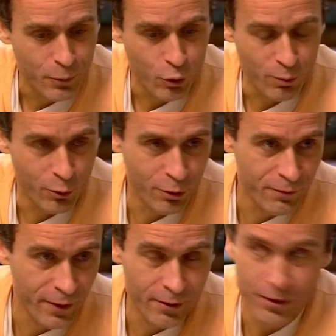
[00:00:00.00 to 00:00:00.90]
who were
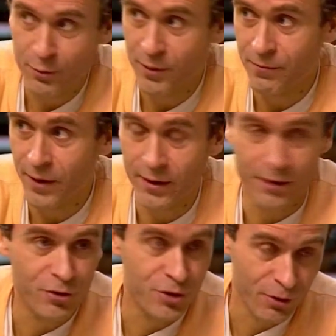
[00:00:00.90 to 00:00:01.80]
motivated to commit
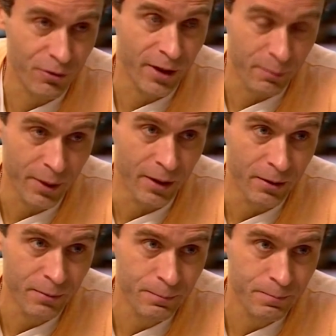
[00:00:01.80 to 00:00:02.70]
violence just like
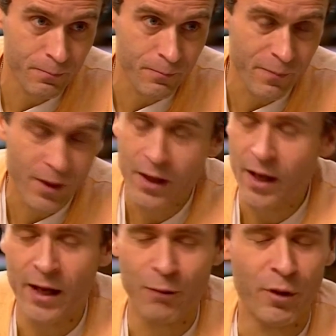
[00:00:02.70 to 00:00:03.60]
me.
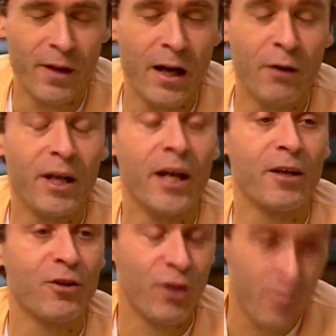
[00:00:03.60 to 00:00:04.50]
And without
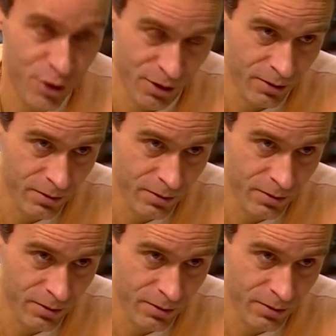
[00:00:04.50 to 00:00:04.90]
exception,